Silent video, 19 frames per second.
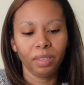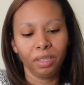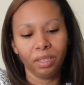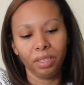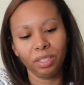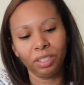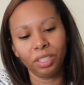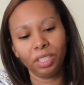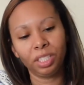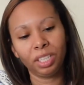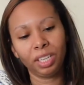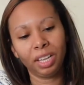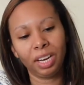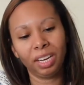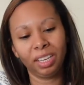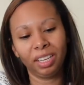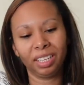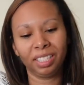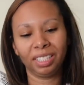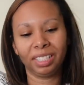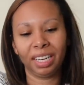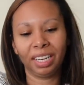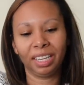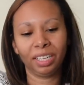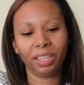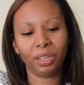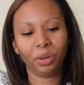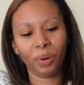just so that it looks
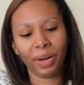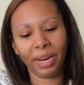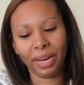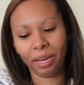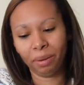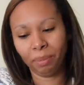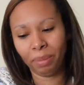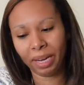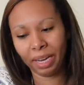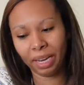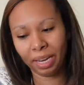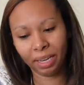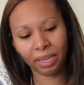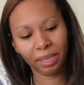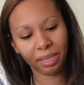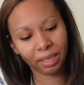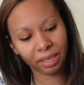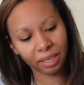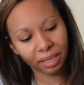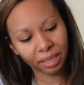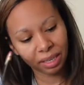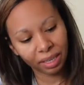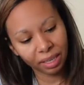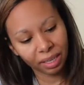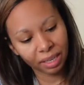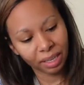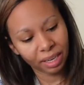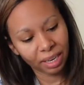like a little handbag.
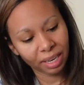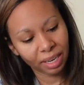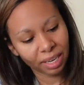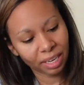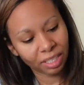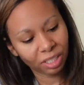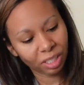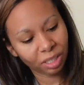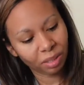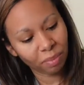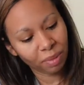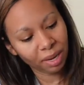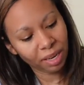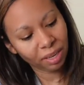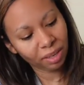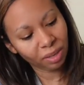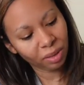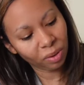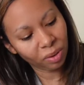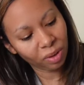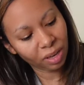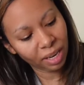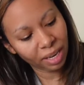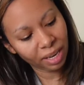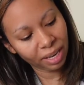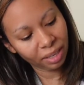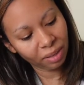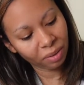And I just made a little
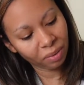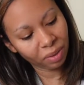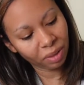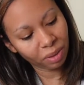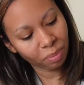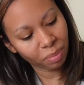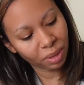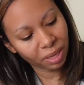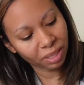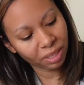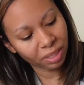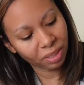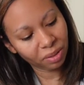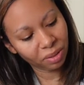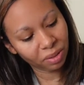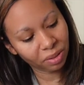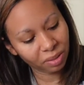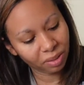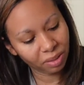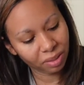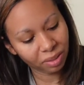line with the pencil